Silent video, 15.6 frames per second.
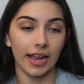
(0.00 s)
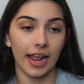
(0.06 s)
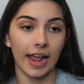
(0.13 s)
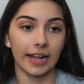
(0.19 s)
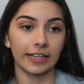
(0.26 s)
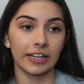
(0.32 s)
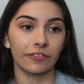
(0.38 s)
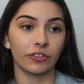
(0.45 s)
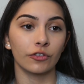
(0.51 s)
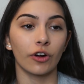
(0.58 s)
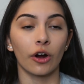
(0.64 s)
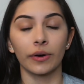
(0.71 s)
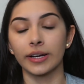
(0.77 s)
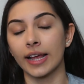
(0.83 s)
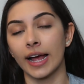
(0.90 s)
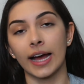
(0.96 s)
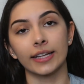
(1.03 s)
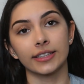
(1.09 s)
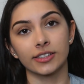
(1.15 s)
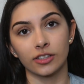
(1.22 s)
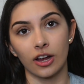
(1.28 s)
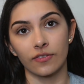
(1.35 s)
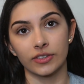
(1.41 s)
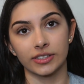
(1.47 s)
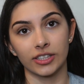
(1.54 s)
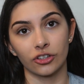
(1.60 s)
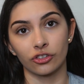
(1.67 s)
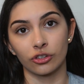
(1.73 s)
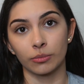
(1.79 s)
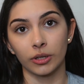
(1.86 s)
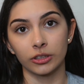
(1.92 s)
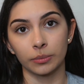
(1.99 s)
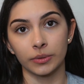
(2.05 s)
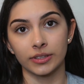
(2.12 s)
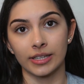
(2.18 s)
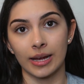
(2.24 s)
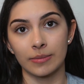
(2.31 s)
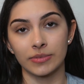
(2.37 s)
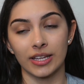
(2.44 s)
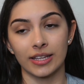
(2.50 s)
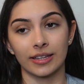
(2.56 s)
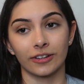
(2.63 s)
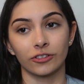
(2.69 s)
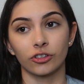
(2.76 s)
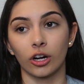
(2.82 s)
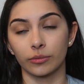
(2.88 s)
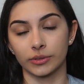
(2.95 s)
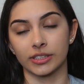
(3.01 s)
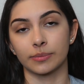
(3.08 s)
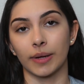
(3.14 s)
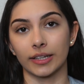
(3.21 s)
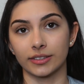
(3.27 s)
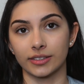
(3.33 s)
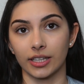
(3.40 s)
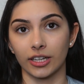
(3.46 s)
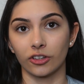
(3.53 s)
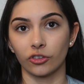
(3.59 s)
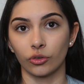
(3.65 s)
And if you've already had this conversation multiple times and they're not respecting